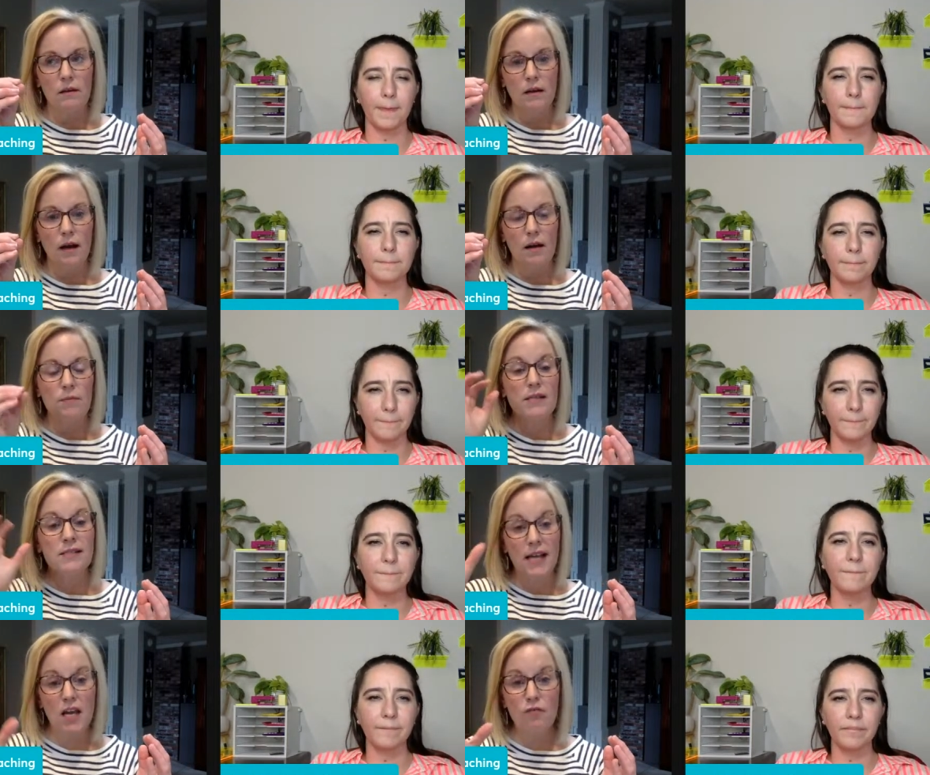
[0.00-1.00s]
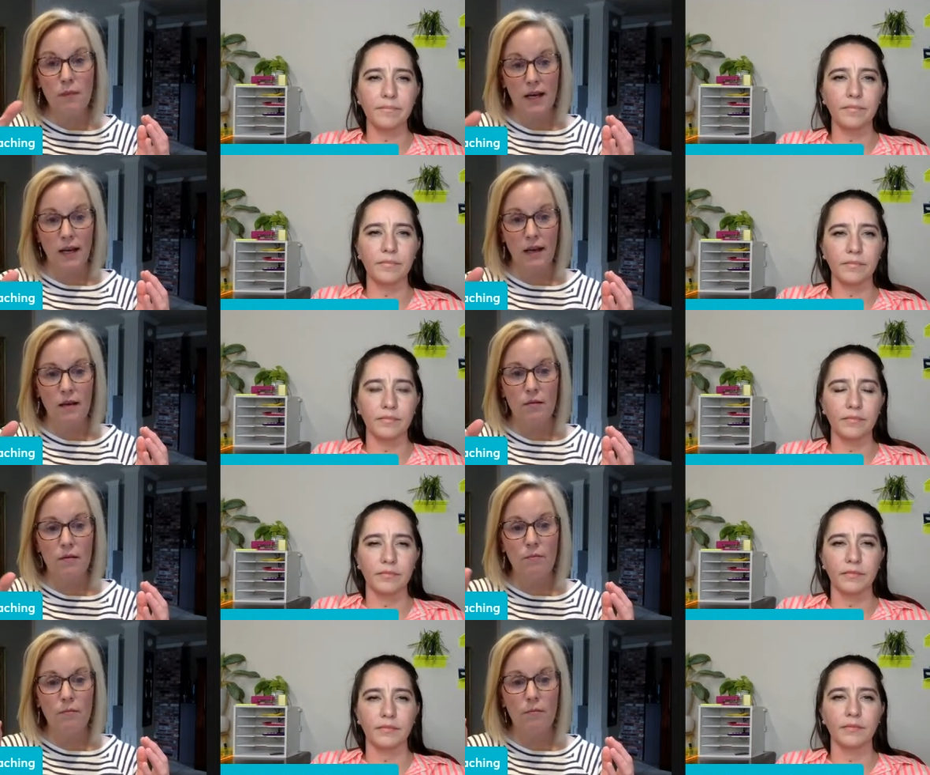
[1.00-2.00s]
Speaker 1: um, save money
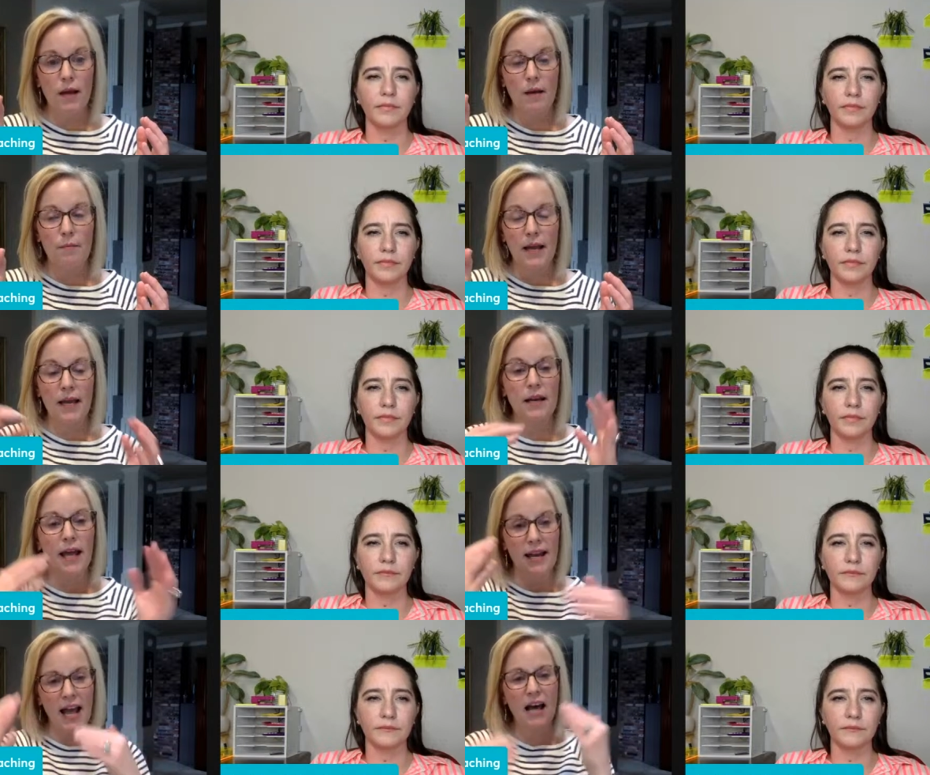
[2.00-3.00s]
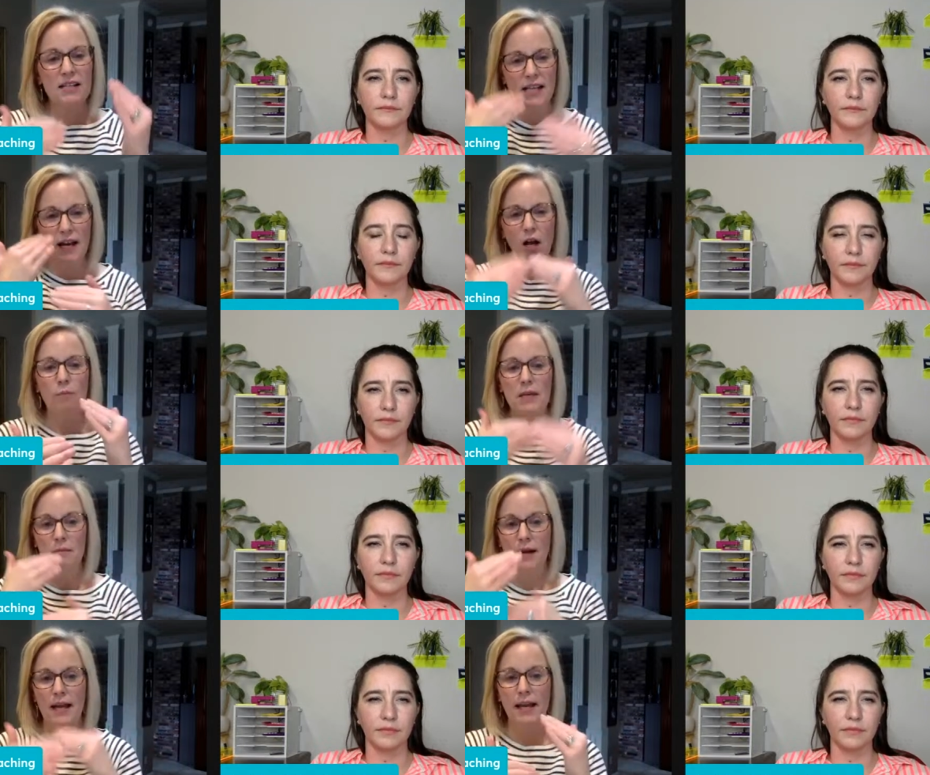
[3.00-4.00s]
and, and how does that help me
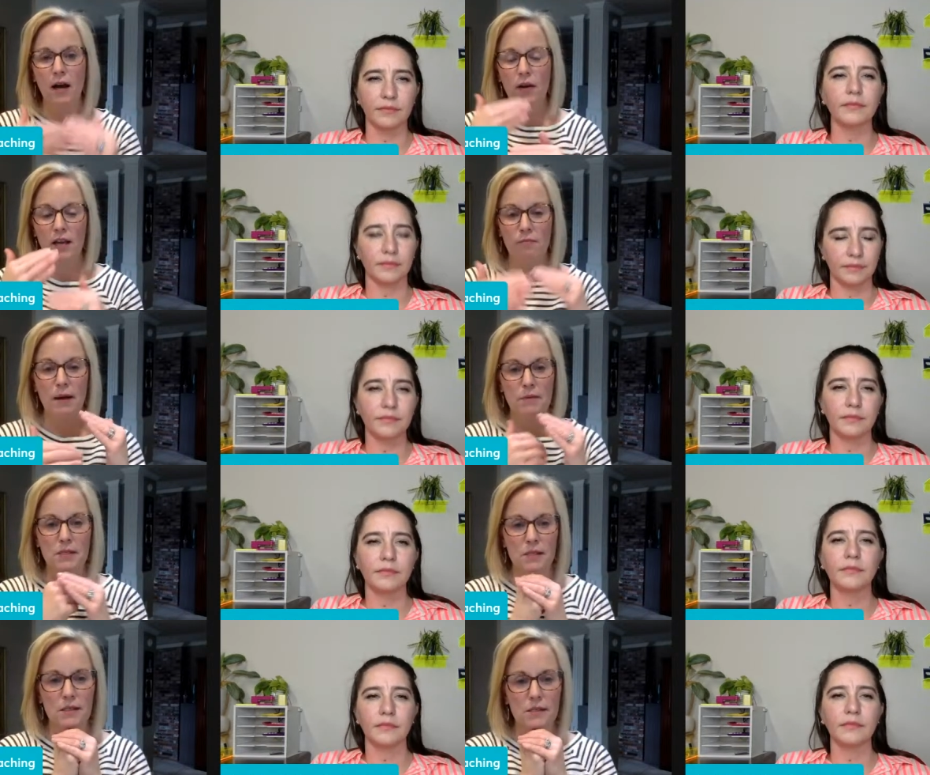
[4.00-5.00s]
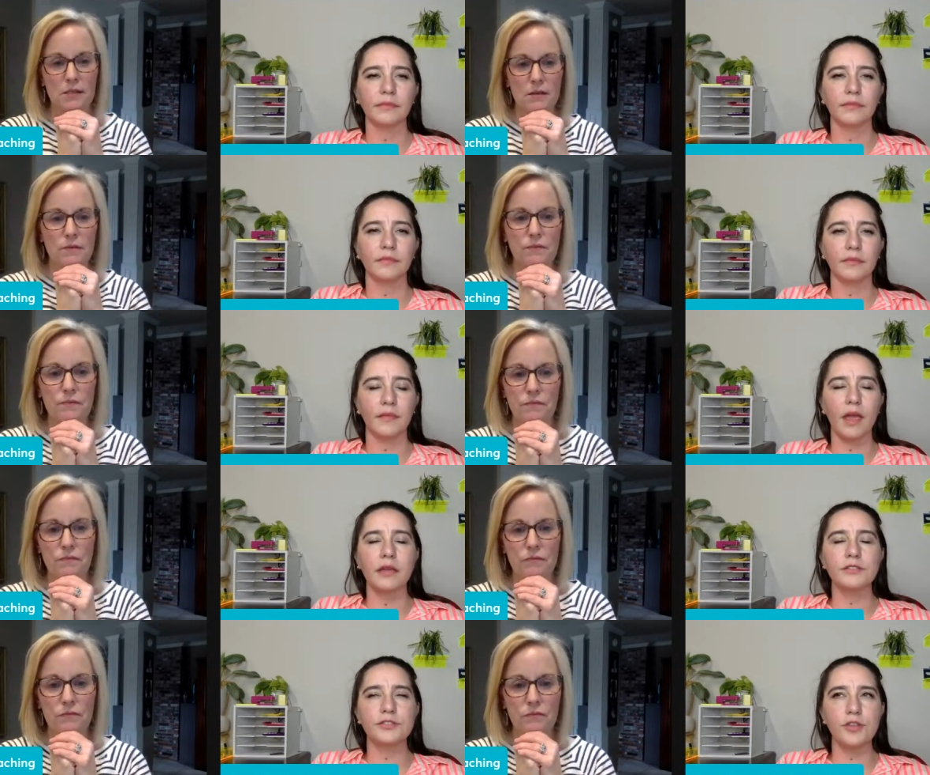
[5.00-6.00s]
in my accounting of my business?
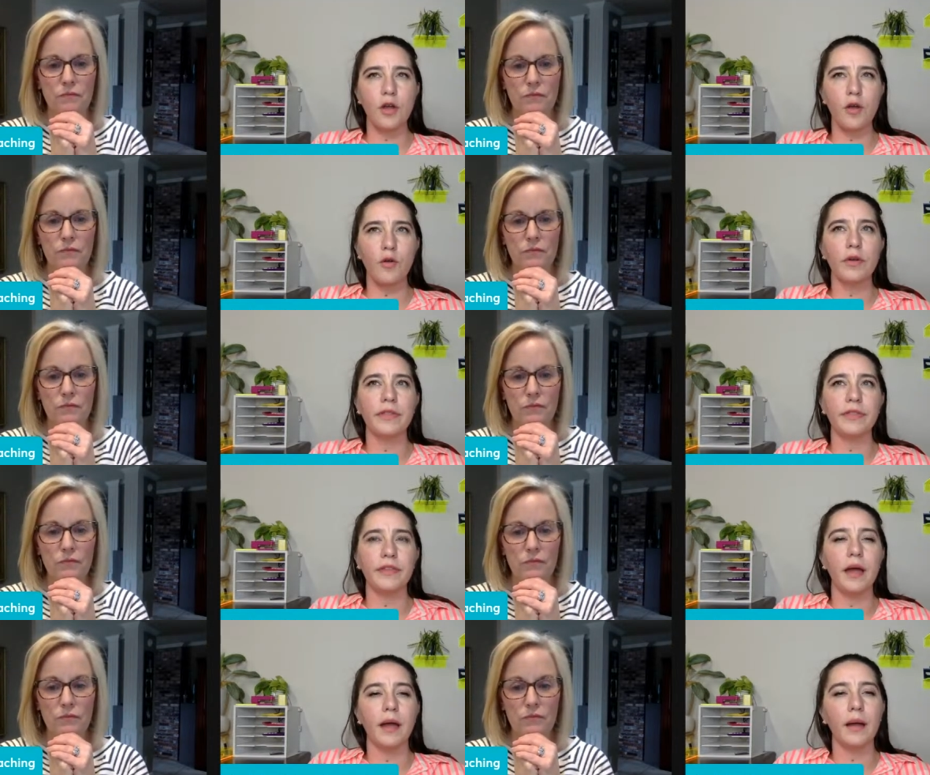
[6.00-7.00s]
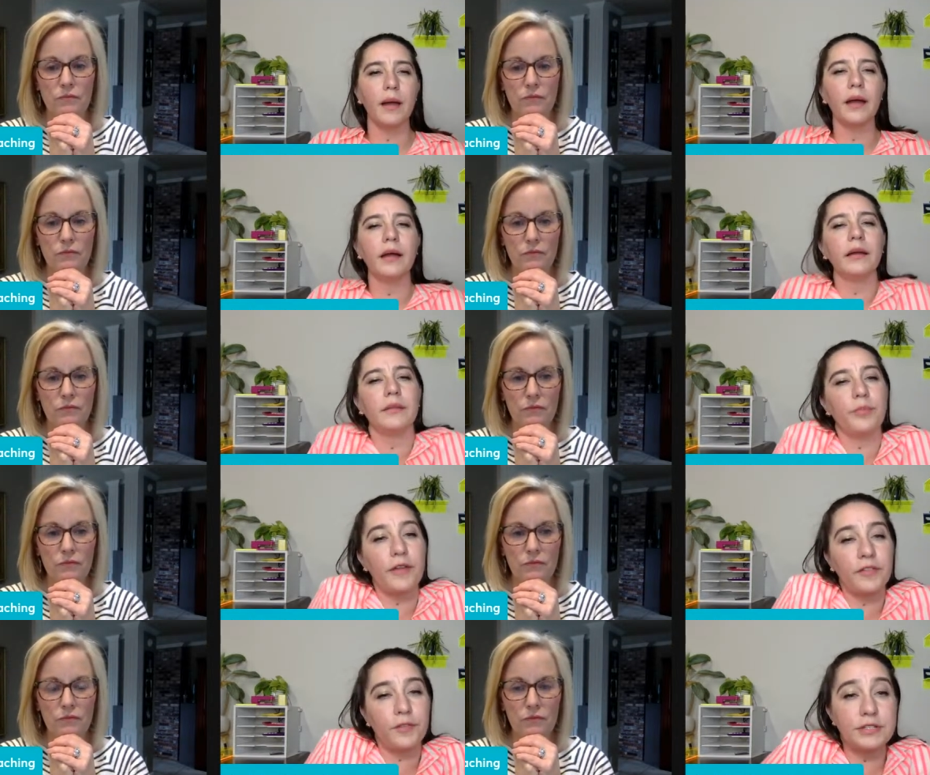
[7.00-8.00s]
Speaker 2: So the
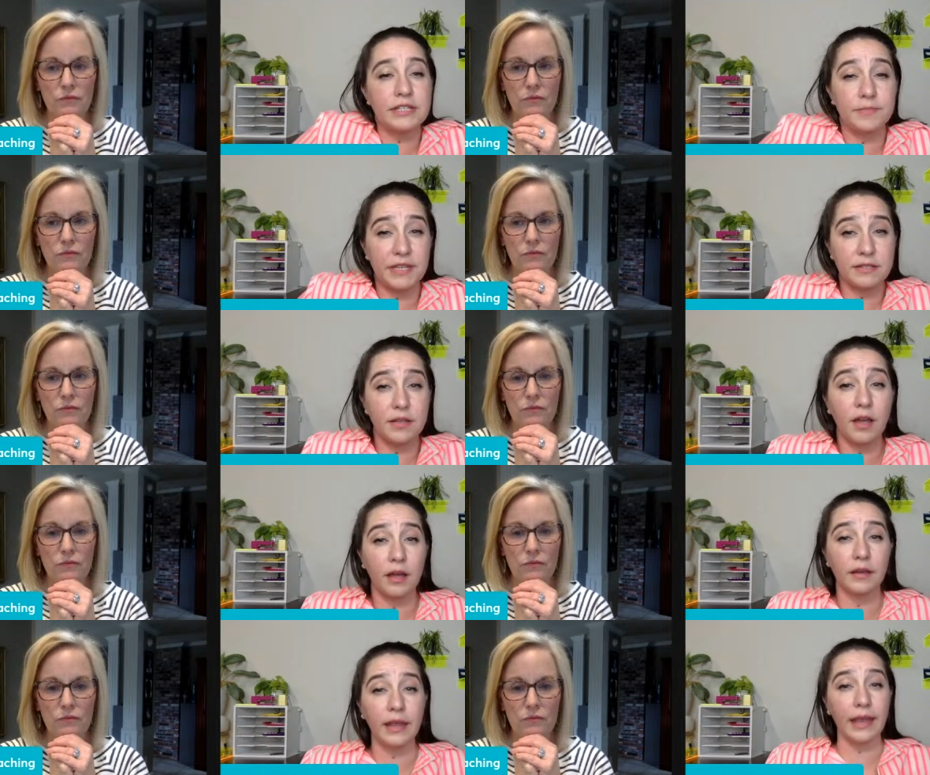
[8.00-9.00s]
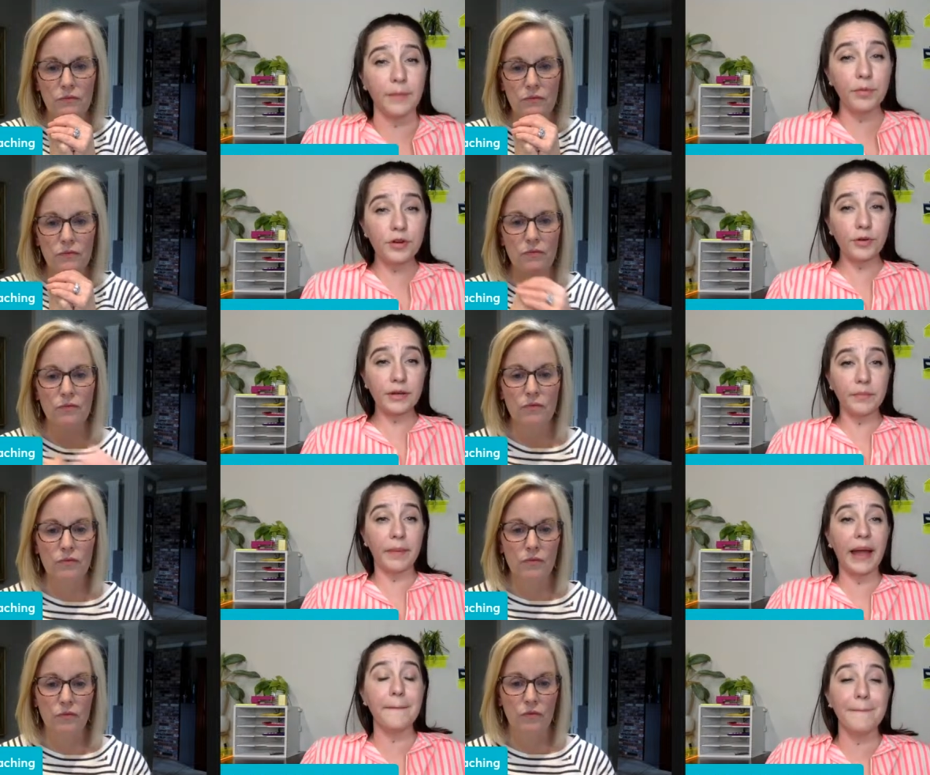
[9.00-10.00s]
Profit First is based on a book written
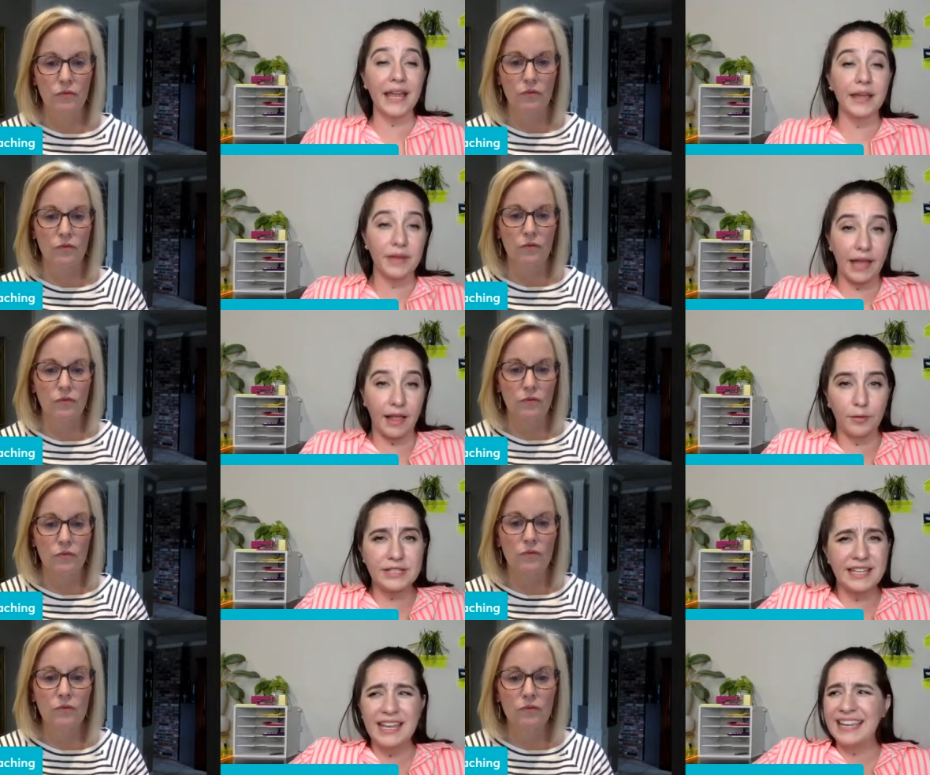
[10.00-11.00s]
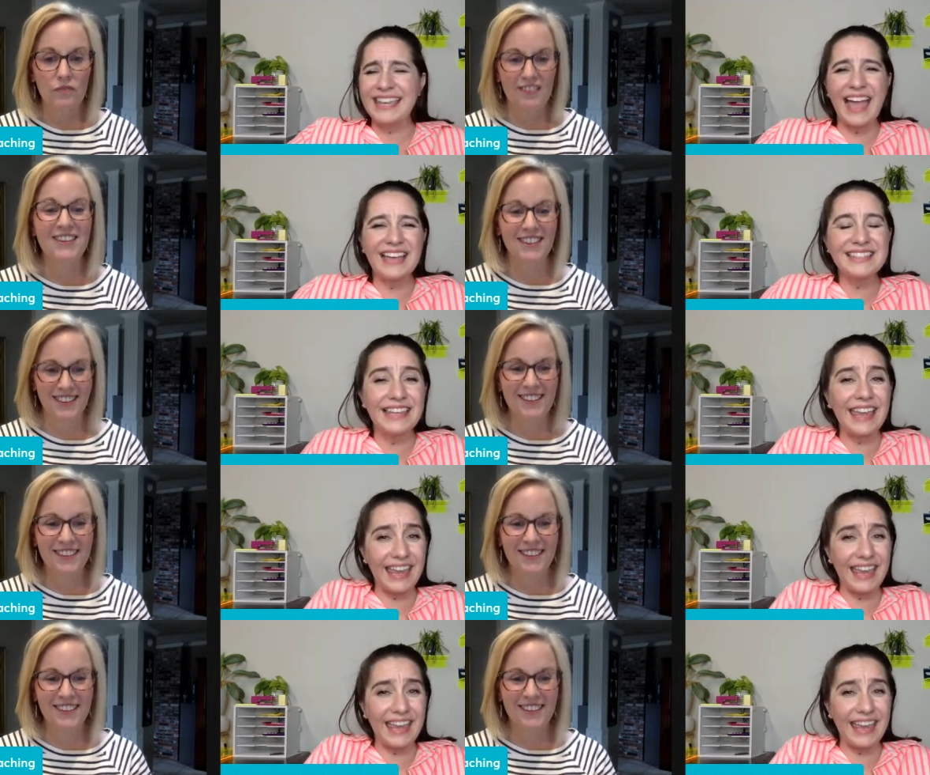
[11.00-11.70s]
by Mike Michalowicz. He has mm-hmm. like